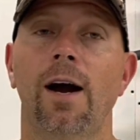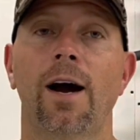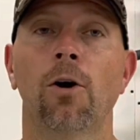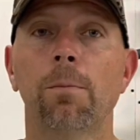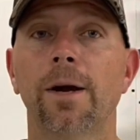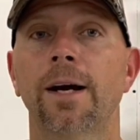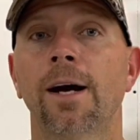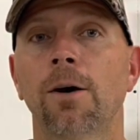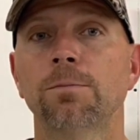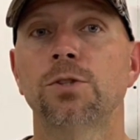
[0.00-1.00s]
I hope it
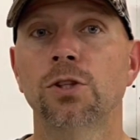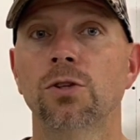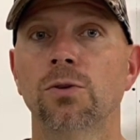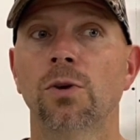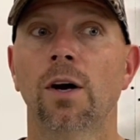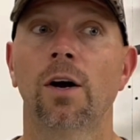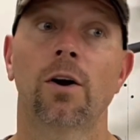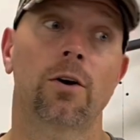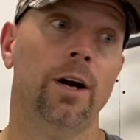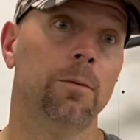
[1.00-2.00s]
helped you
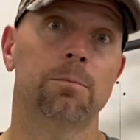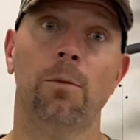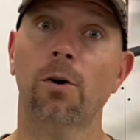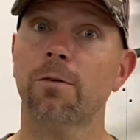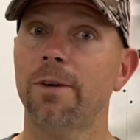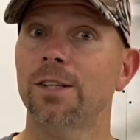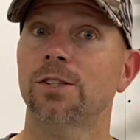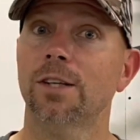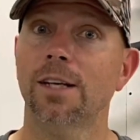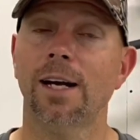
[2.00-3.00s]
or helped motivate
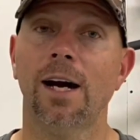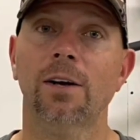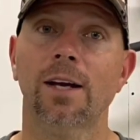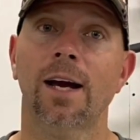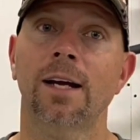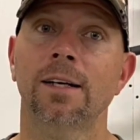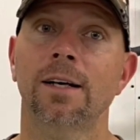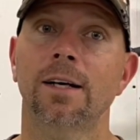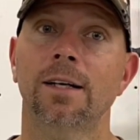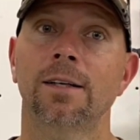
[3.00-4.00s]
you get out
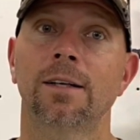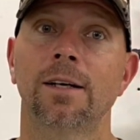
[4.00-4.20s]
and